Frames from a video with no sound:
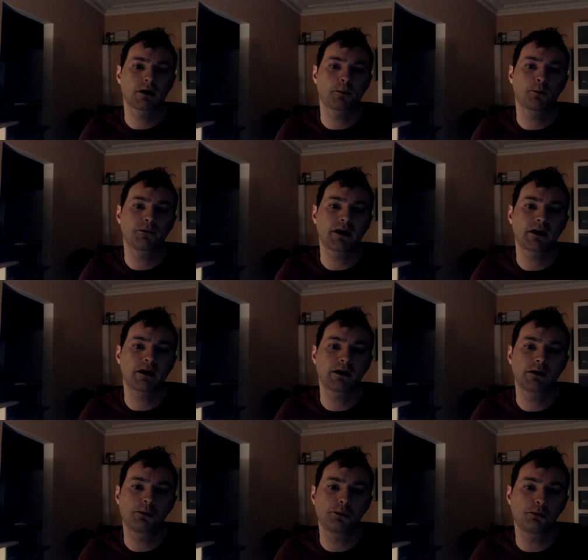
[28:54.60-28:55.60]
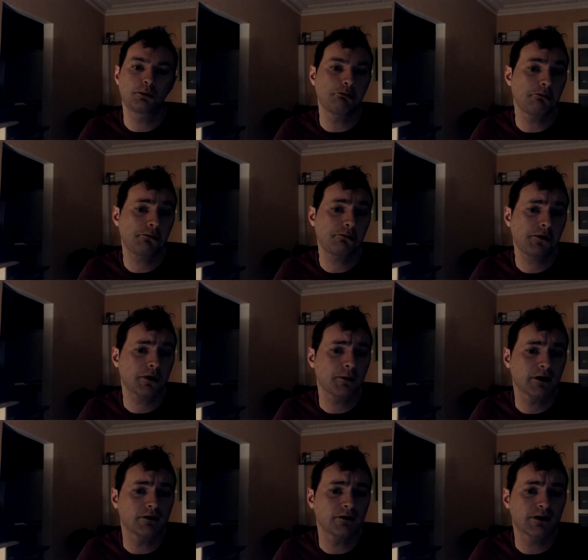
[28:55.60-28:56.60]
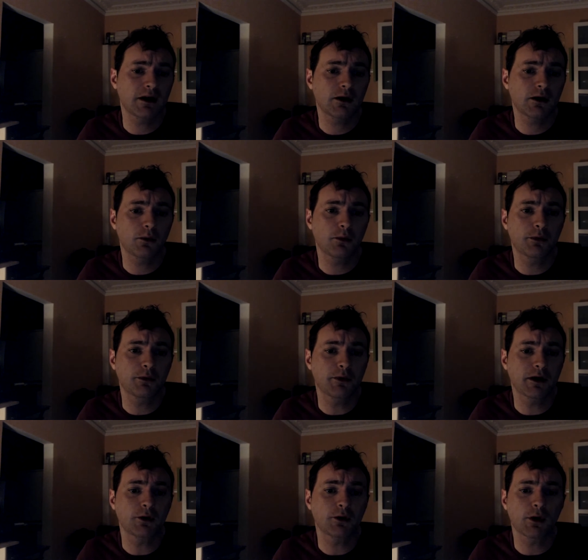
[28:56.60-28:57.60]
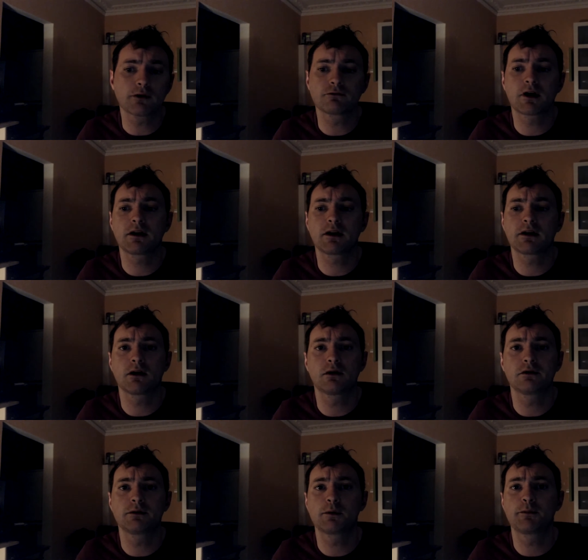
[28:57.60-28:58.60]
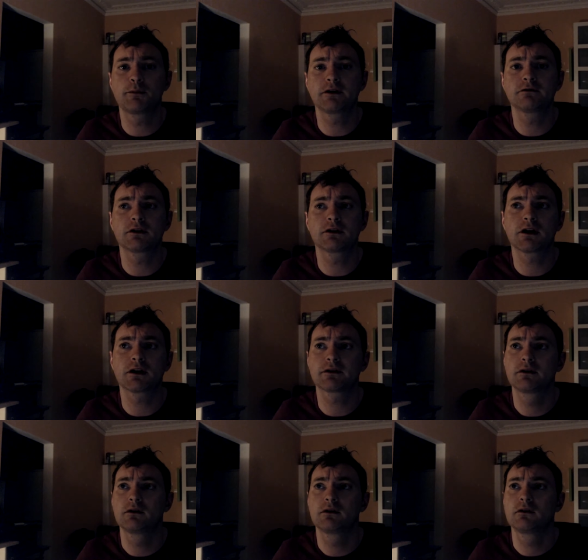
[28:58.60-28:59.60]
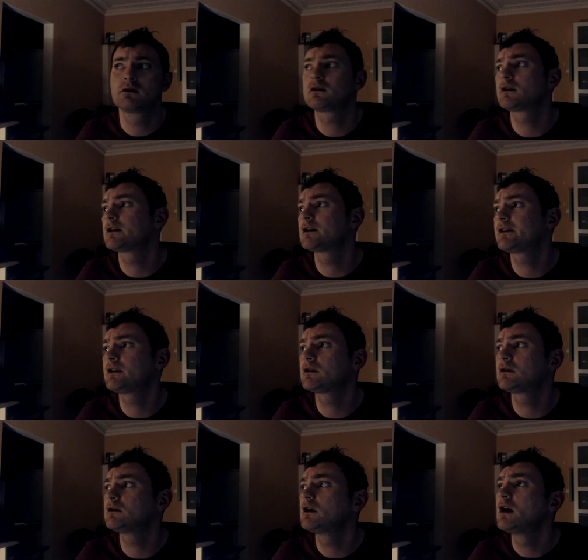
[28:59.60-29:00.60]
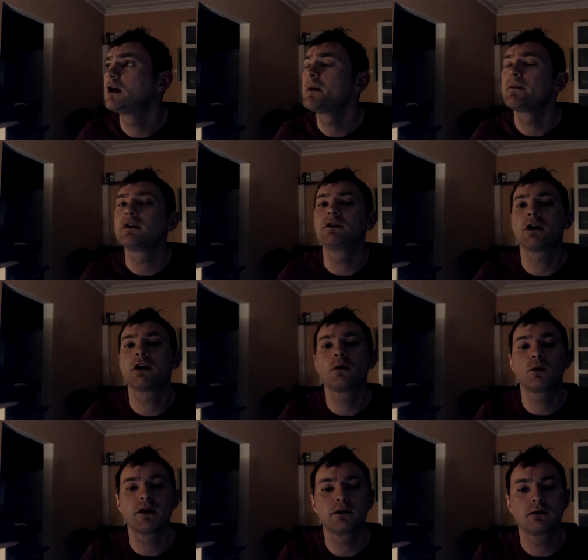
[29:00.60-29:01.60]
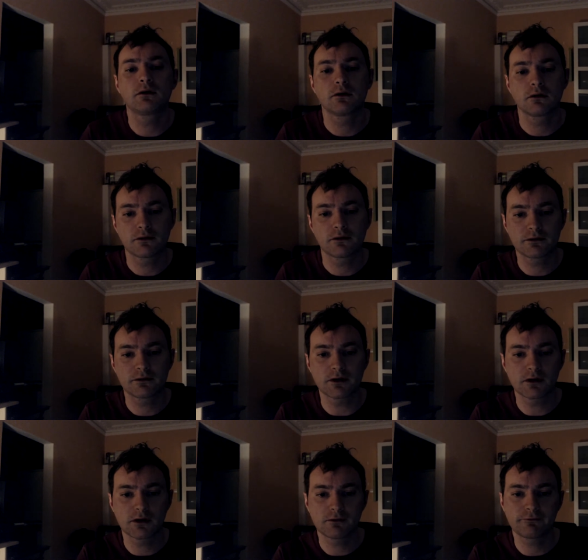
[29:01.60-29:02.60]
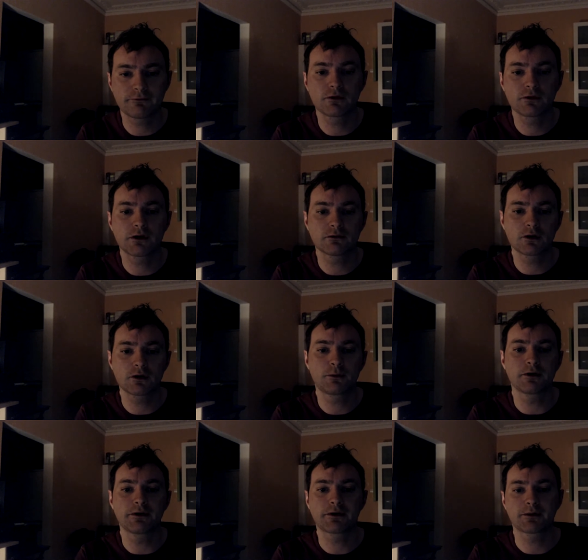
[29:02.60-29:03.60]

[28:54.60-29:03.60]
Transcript: they, man, they quite rightly hold him in big regard, because you don't win the 4 Europas,